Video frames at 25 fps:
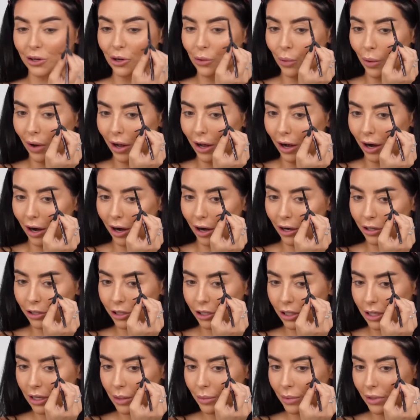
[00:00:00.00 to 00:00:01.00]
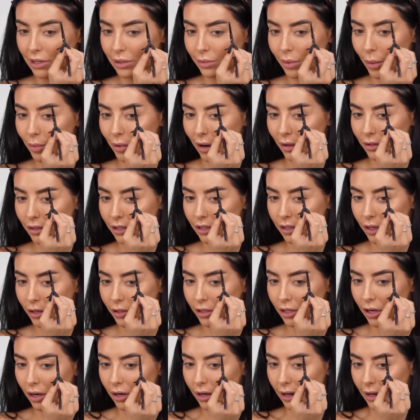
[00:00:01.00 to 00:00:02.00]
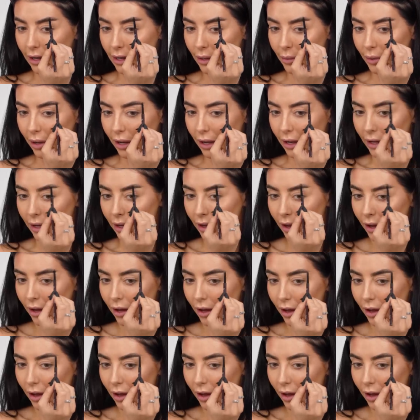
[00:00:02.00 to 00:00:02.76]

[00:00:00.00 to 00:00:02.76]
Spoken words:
quite harshly because my brows are so dark anyway.